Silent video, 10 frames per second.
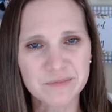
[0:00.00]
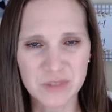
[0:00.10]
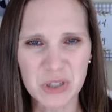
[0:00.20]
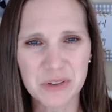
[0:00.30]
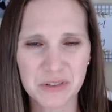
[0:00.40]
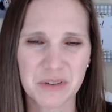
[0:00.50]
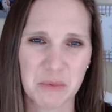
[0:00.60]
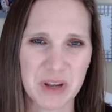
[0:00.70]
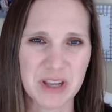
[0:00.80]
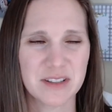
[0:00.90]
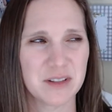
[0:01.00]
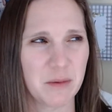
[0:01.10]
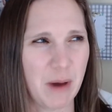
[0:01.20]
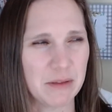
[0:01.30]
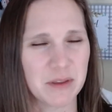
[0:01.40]
2 to 3 weeks is
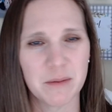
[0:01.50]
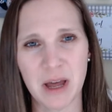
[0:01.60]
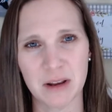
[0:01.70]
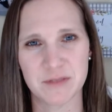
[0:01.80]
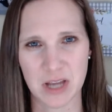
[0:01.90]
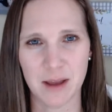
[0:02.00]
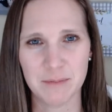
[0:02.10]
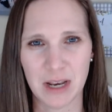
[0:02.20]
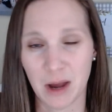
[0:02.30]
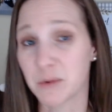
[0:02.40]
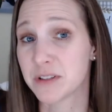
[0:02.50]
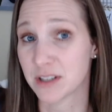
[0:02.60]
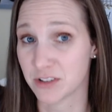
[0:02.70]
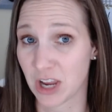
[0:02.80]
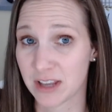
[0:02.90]
about the amount of time that I would
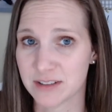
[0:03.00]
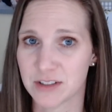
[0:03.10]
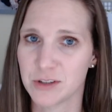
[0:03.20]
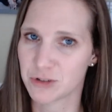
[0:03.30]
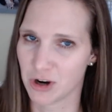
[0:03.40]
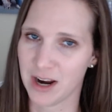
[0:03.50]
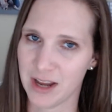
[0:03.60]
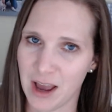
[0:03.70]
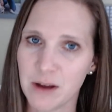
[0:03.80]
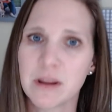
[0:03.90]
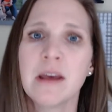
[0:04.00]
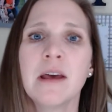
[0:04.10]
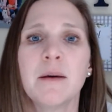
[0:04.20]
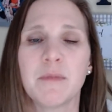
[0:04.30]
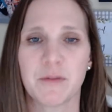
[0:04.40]
suggest you try it out
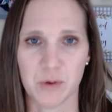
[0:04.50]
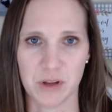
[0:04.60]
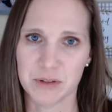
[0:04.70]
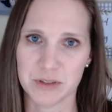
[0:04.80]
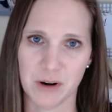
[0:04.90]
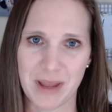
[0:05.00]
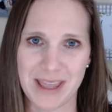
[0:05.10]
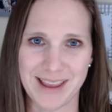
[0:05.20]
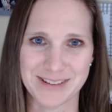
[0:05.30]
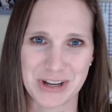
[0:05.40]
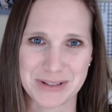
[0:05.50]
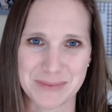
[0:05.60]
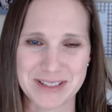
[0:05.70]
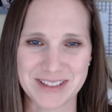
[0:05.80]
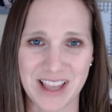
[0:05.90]
before you start making
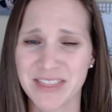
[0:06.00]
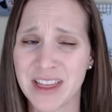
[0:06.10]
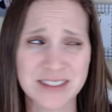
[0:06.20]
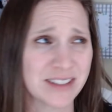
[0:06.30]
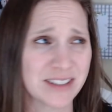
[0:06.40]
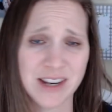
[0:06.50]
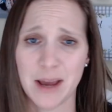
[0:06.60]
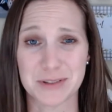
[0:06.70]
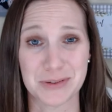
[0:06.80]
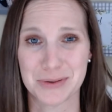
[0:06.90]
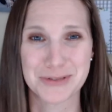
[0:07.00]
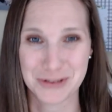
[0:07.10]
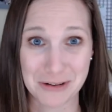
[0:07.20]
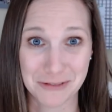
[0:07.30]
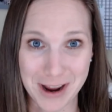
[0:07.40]
adjustments. Unless it's an absolute
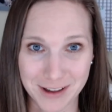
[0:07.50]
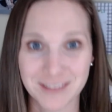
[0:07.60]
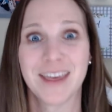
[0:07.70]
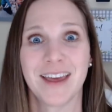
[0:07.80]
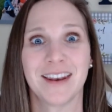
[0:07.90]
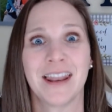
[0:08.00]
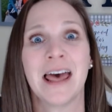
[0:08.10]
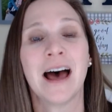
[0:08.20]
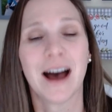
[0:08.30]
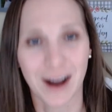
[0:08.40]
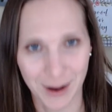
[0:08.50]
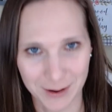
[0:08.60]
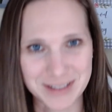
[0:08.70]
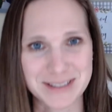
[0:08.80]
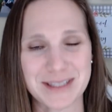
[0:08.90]
train wreck, then
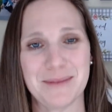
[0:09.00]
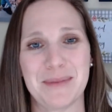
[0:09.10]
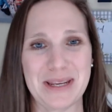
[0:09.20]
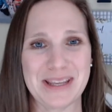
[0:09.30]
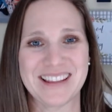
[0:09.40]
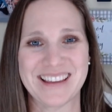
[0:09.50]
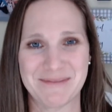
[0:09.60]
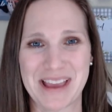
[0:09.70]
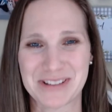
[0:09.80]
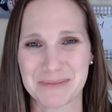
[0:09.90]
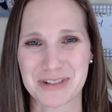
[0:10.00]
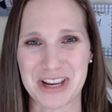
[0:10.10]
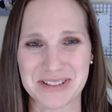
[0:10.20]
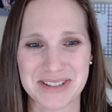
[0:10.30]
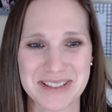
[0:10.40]
obviously immediately make some
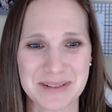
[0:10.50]
changes.